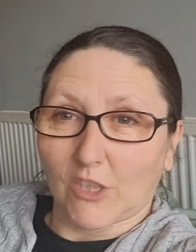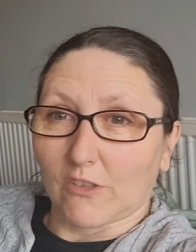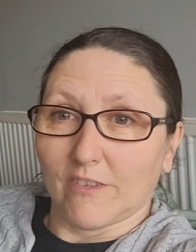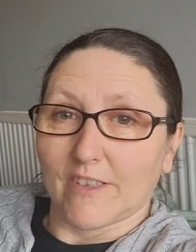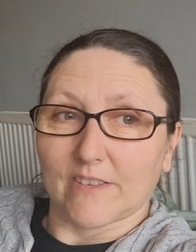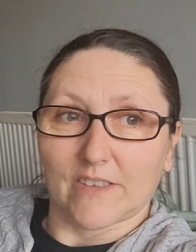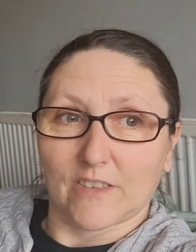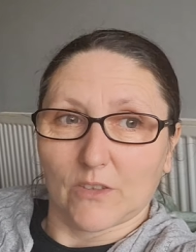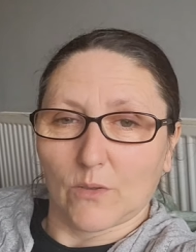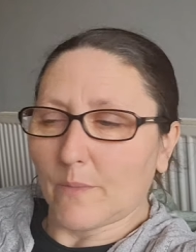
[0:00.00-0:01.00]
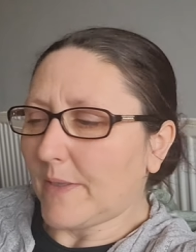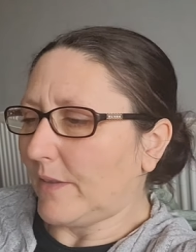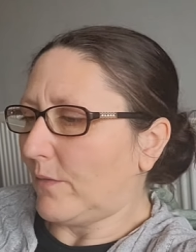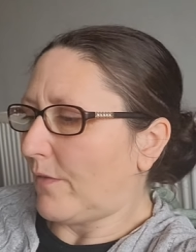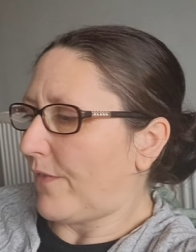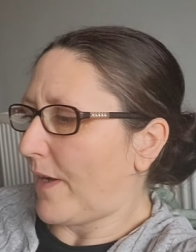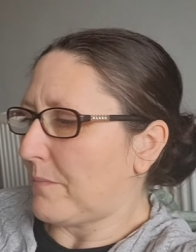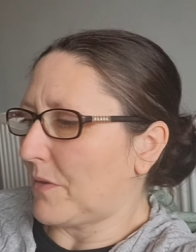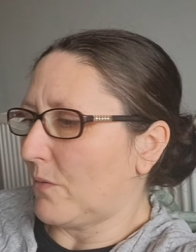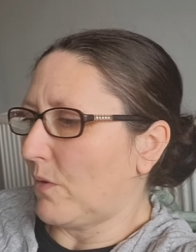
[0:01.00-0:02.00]
tolerate it. You know what I mean? With
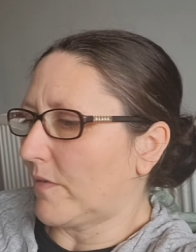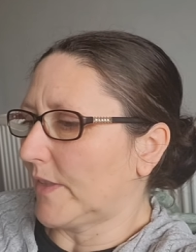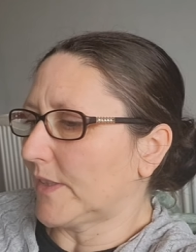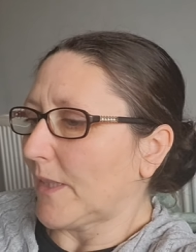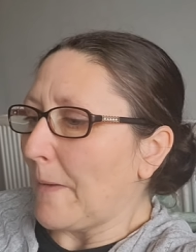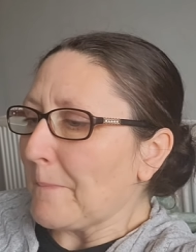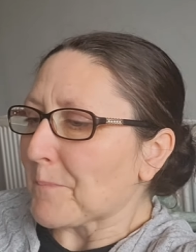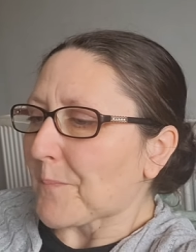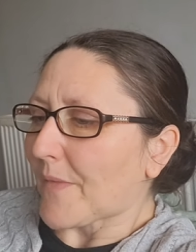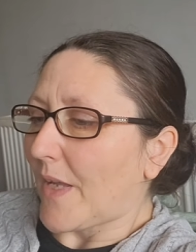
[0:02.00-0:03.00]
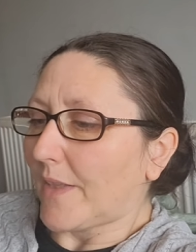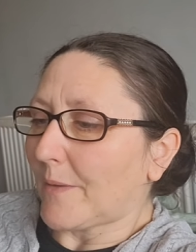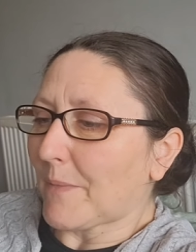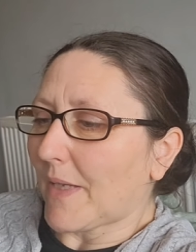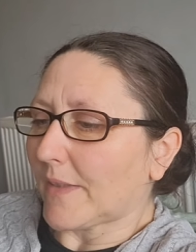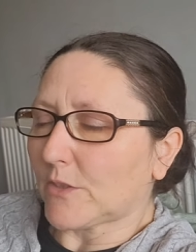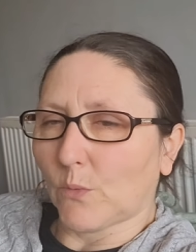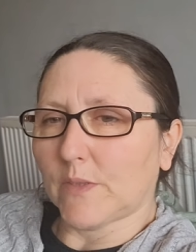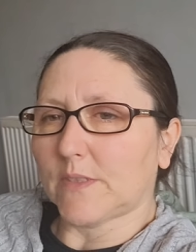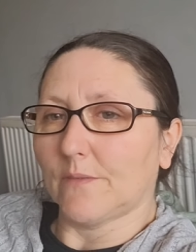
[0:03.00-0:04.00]
fibro worries. And I'm like,
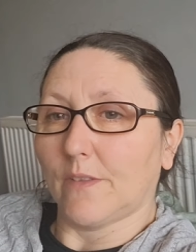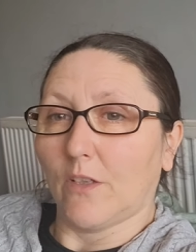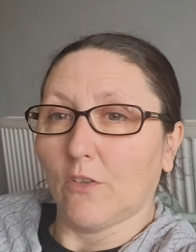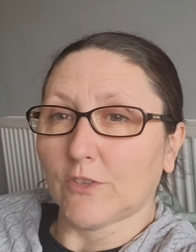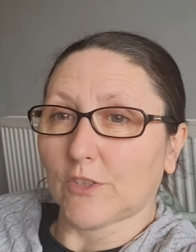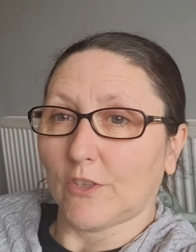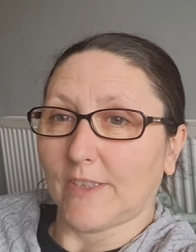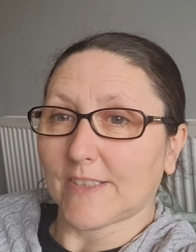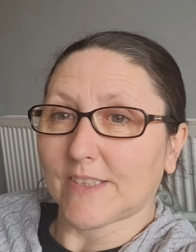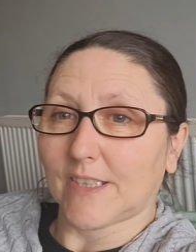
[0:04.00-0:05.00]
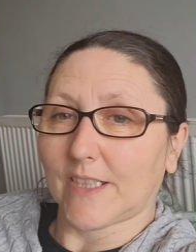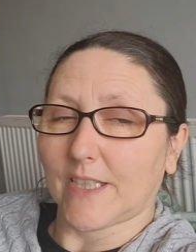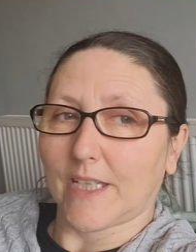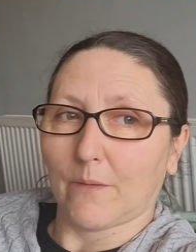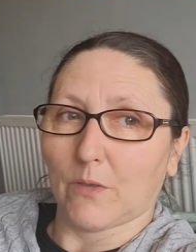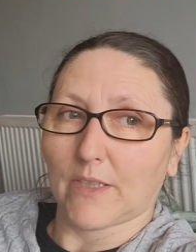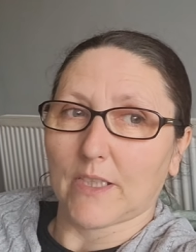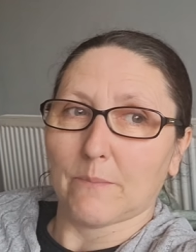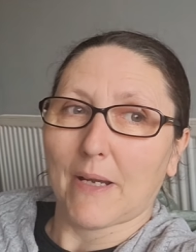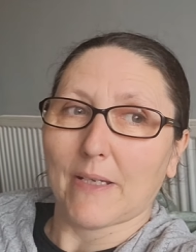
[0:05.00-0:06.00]
there was also yesterday, I'm
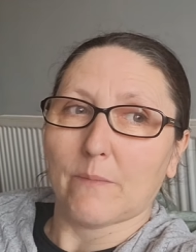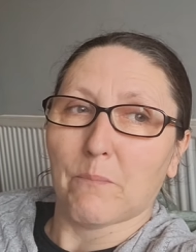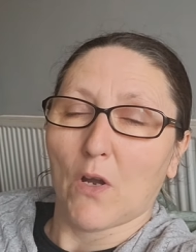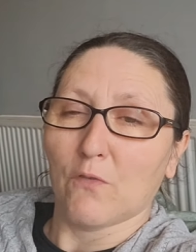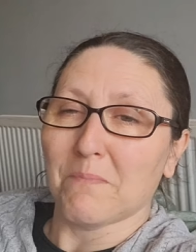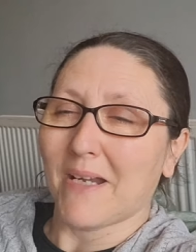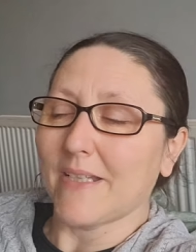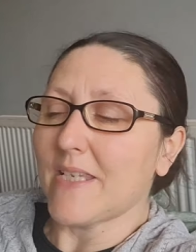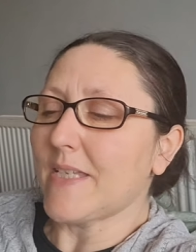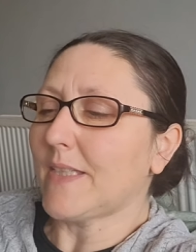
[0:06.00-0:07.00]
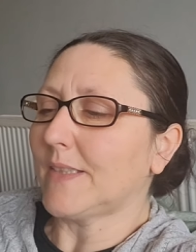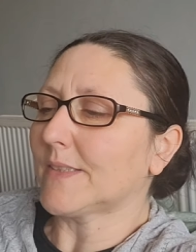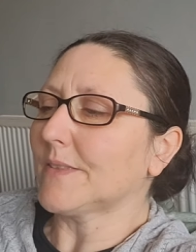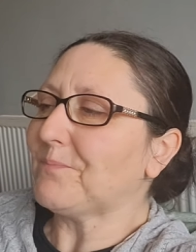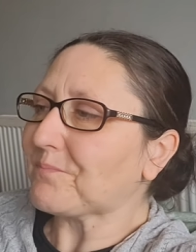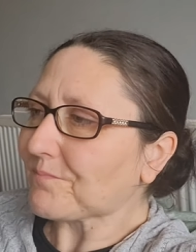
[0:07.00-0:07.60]
kidding, my, both my knees